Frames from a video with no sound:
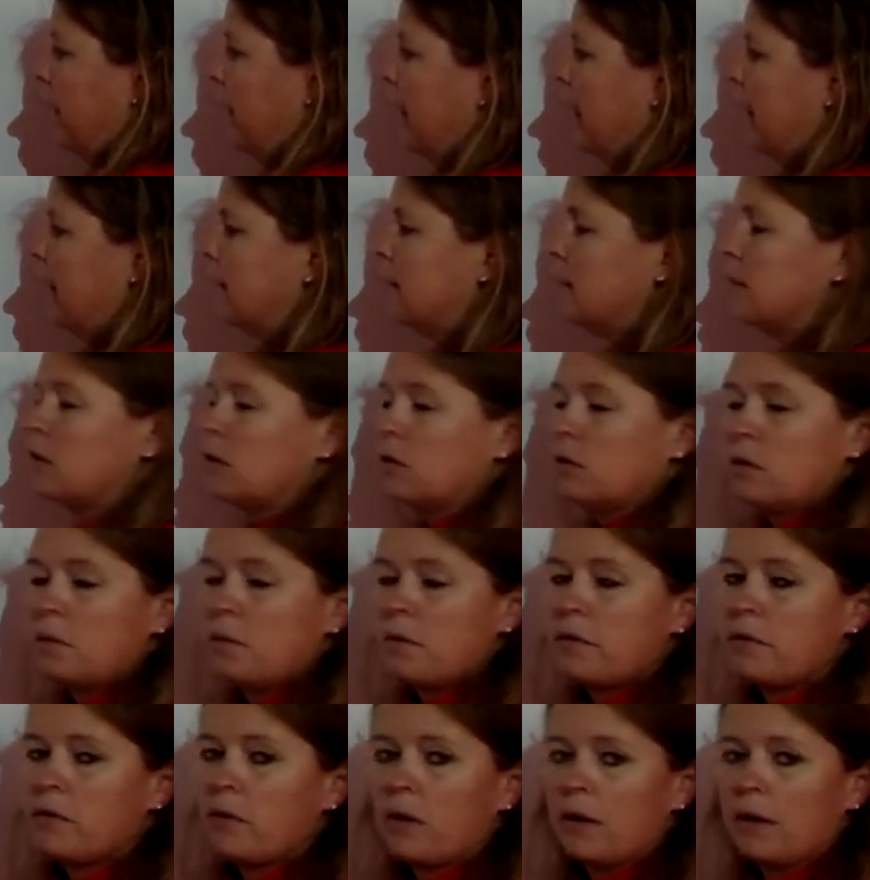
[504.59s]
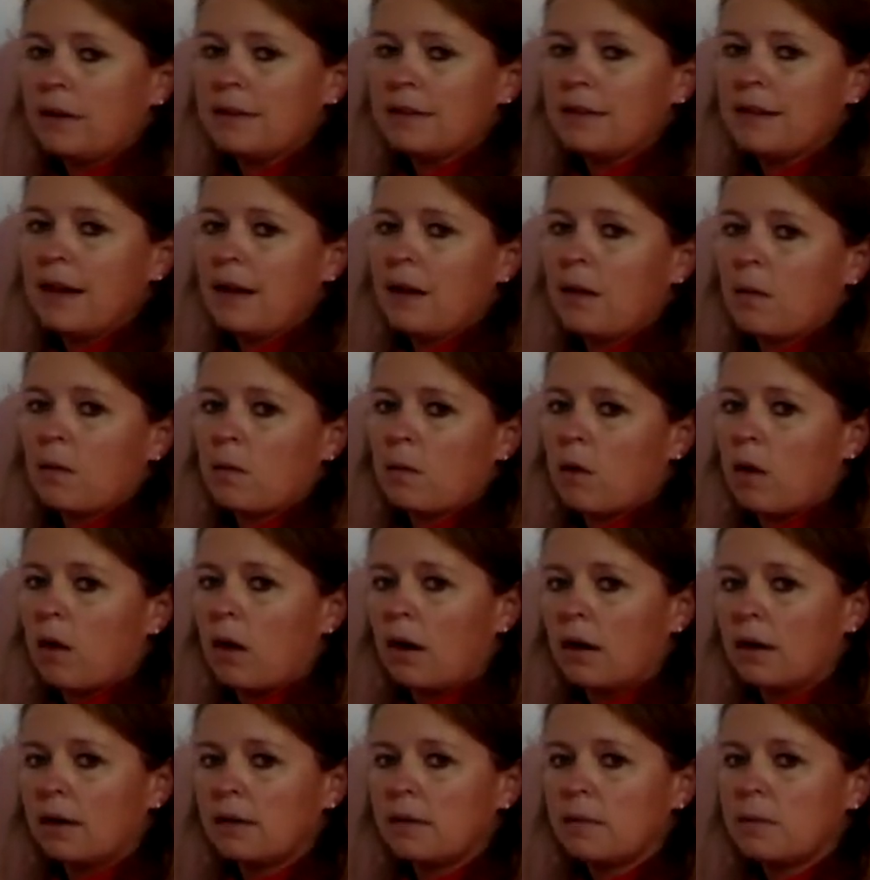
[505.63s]
As I told you before, it's not
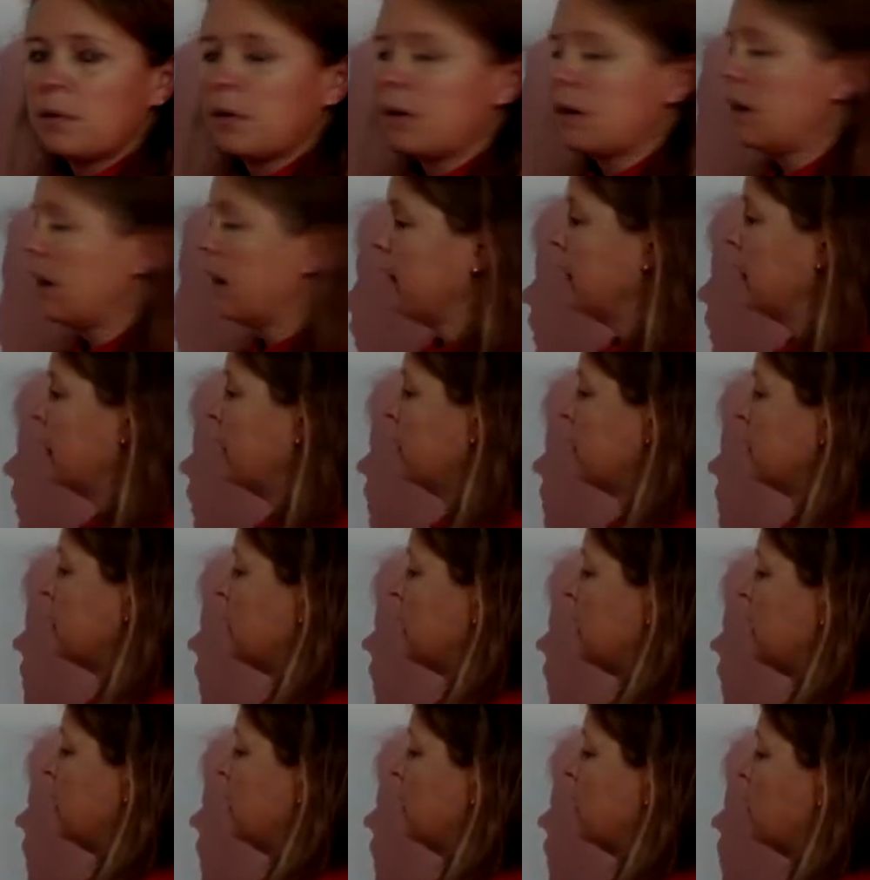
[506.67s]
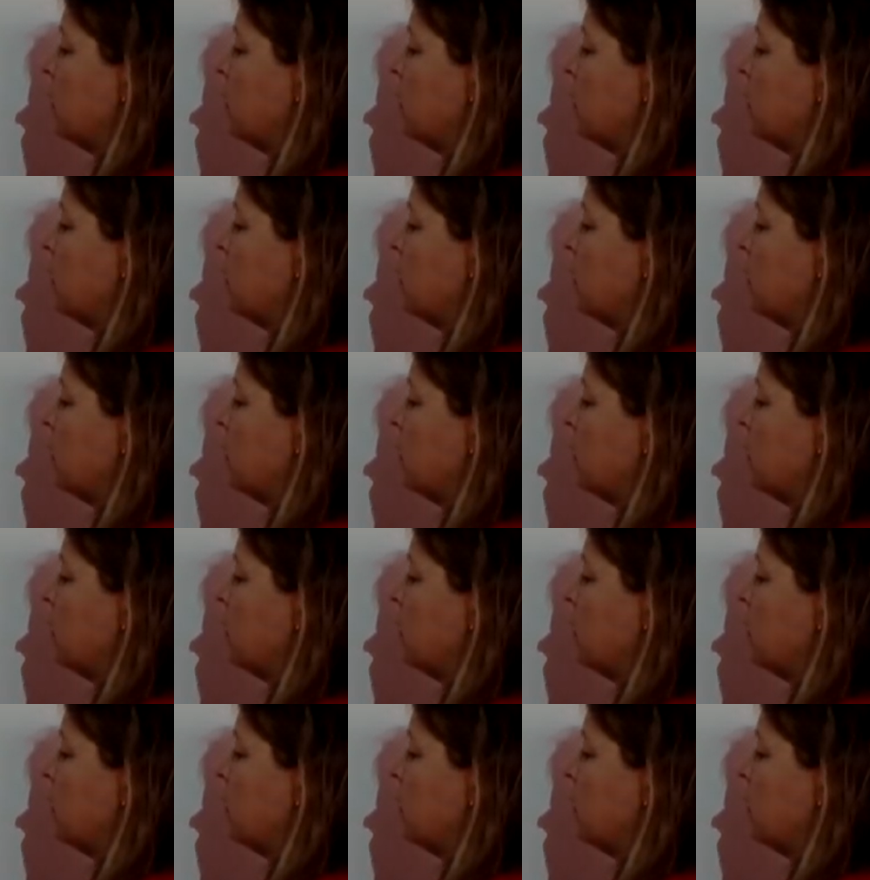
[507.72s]
wrong to put it on the other side of the